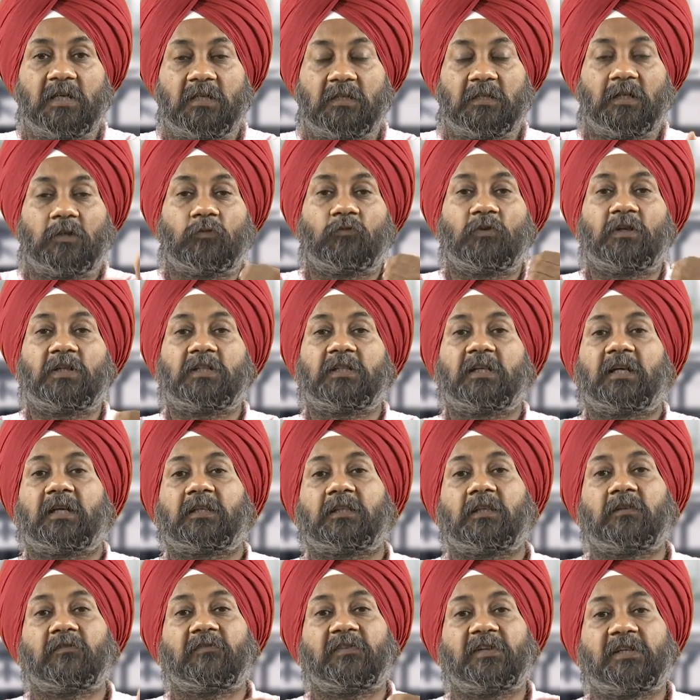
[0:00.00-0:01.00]
that what are
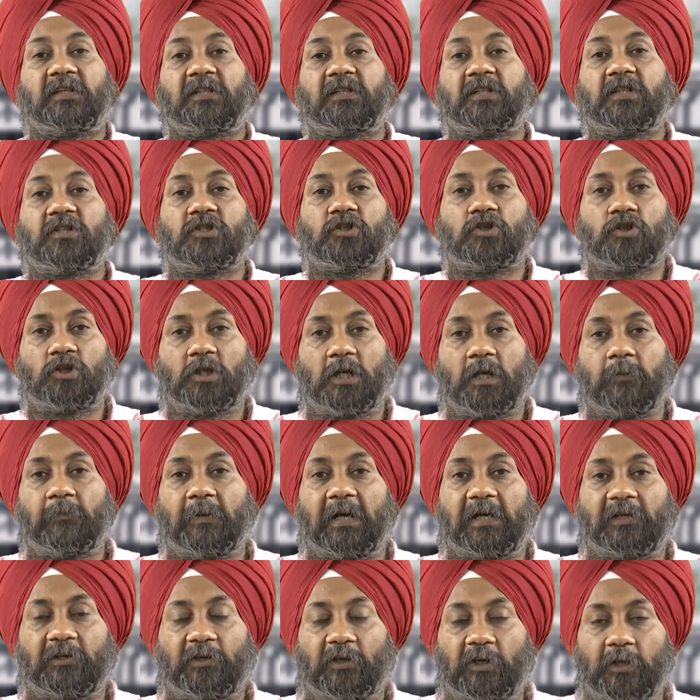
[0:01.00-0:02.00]
the various shape
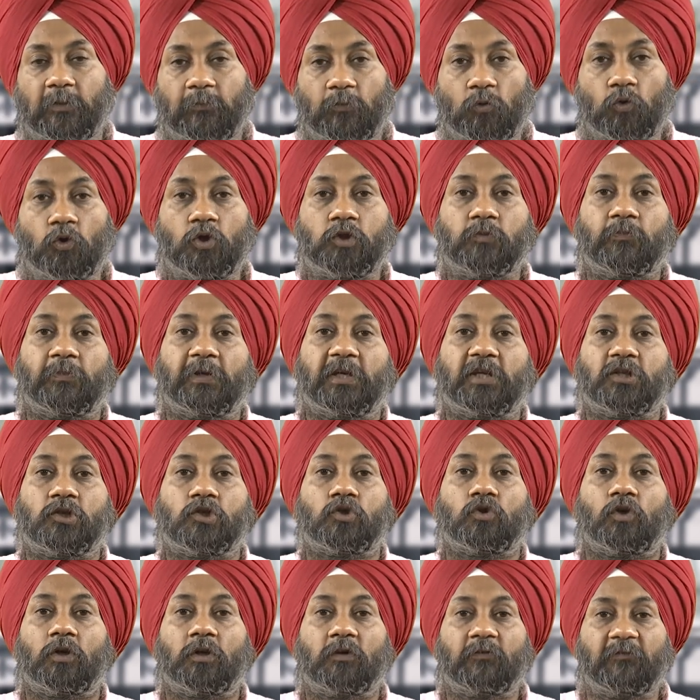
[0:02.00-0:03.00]
attributes
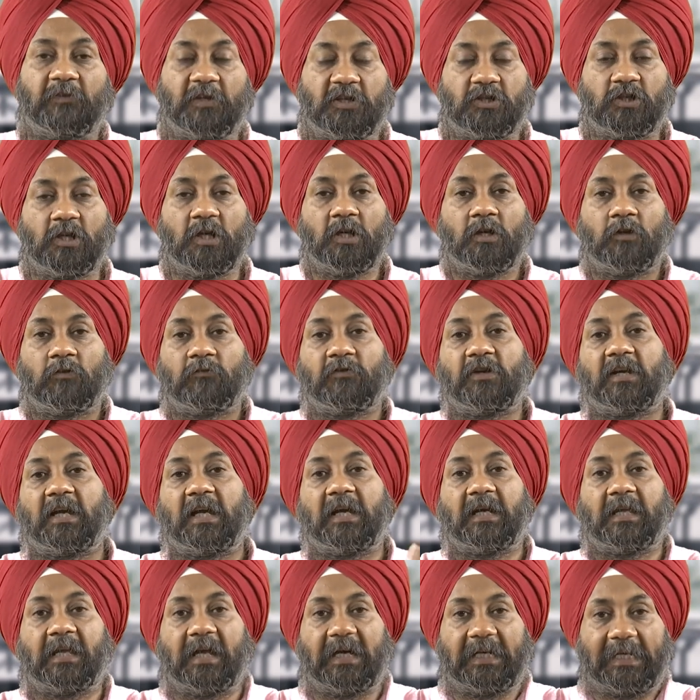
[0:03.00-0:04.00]
based on which we
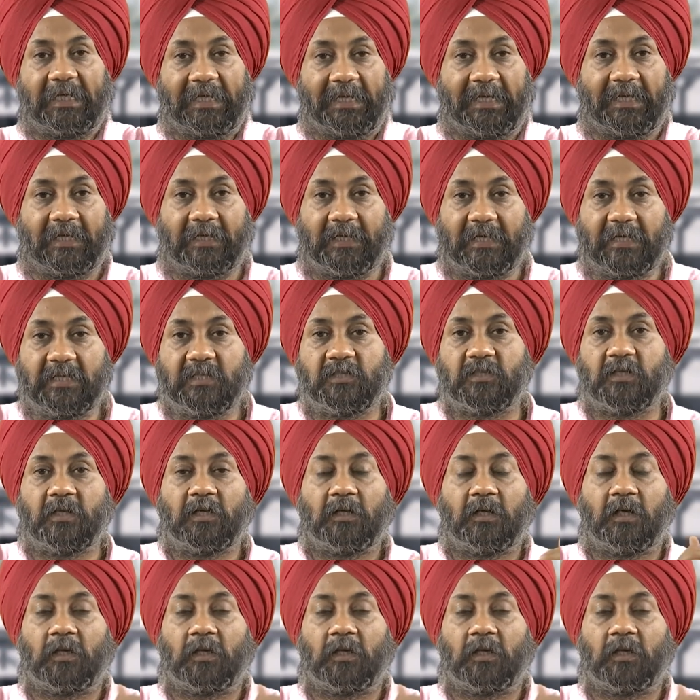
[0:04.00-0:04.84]
can categorize